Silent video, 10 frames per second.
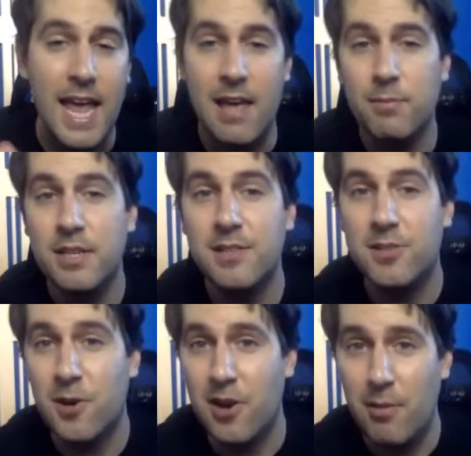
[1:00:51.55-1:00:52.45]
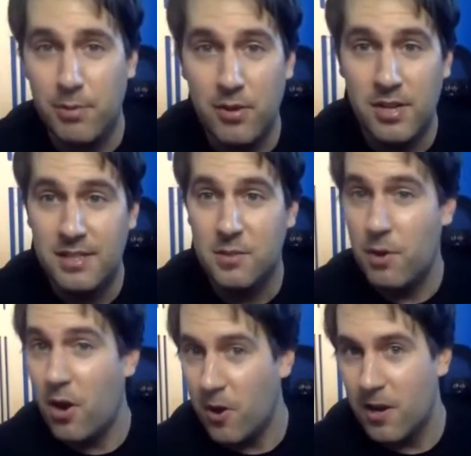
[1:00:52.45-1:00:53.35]
I am going to start uploading
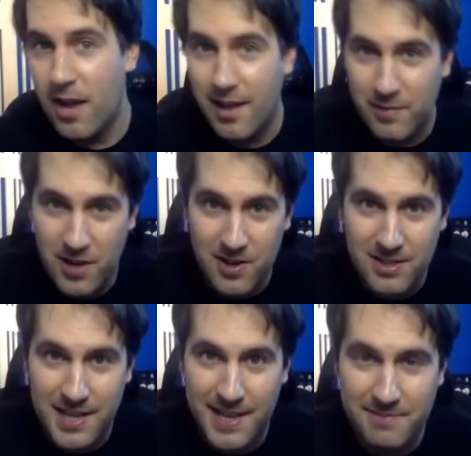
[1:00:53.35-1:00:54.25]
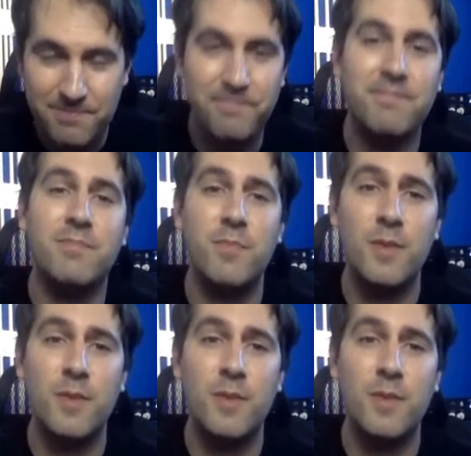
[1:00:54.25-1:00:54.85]
some archive content,